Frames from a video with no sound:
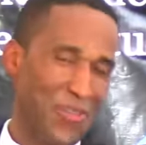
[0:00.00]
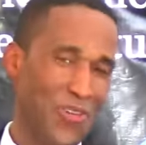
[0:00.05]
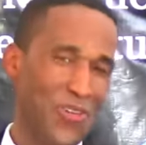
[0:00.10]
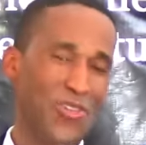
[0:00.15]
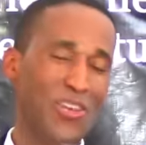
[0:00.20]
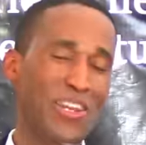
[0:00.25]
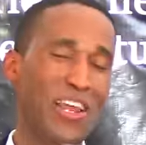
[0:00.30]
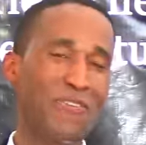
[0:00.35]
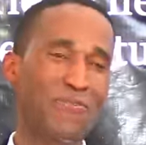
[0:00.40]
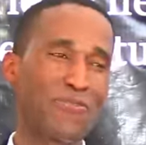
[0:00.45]

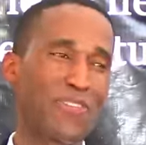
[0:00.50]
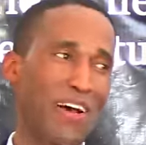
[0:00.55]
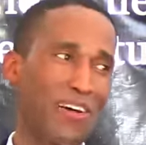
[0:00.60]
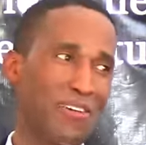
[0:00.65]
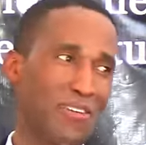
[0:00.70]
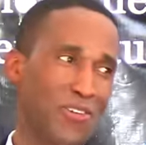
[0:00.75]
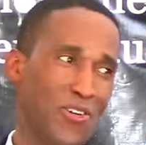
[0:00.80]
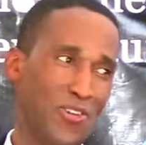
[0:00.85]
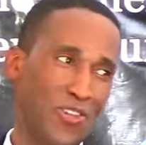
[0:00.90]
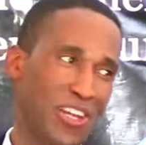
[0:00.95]
You should have
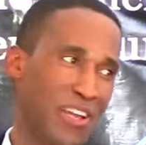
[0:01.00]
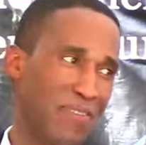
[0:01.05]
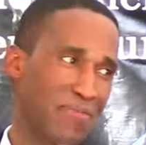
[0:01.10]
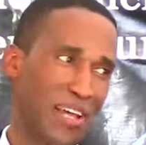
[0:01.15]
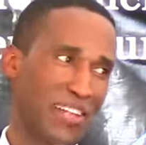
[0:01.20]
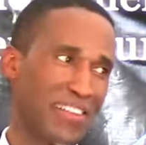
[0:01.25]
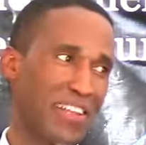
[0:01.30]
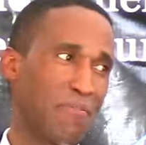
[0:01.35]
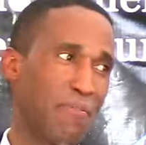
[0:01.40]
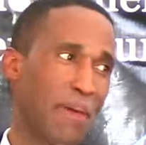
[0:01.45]
done, you should
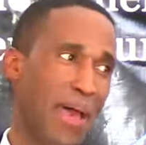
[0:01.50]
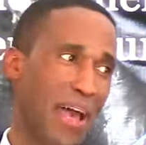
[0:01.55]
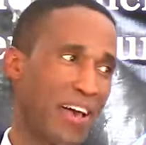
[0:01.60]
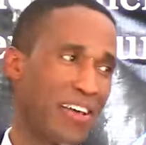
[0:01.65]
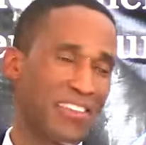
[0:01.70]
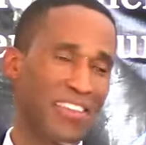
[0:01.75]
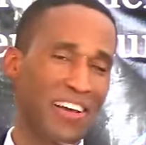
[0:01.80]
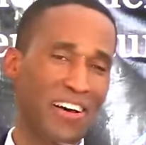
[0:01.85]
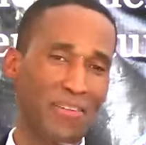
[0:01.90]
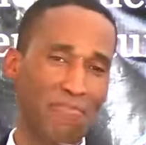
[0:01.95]
have done the, ma-
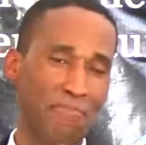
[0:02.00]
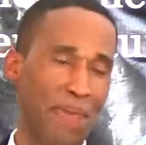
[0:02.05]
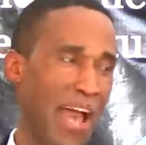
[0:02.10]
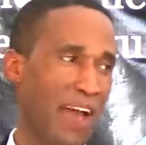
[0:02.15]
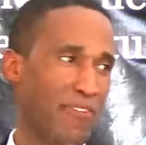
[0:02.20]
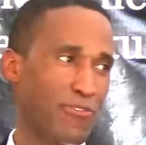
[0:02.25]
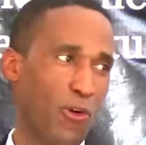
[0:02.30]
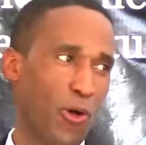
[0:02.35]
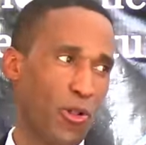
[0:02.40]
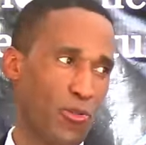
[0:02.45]
uh, the
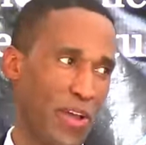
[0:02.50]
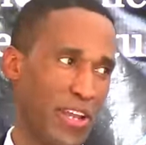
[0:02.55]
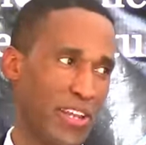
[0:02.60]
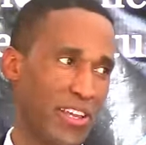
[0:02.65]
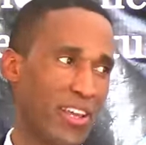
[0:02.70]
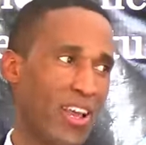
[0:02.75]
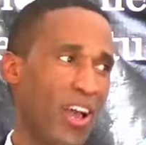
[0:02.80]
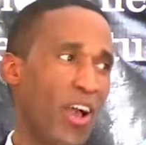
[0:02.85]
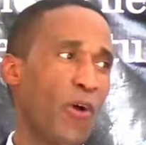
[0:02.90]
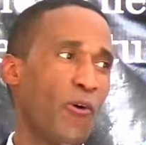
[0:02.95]
math
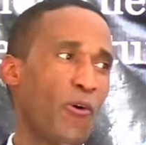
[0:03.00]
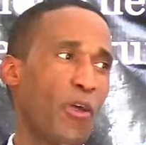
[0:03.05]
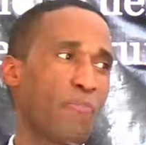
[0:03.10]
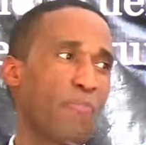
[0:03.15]
already.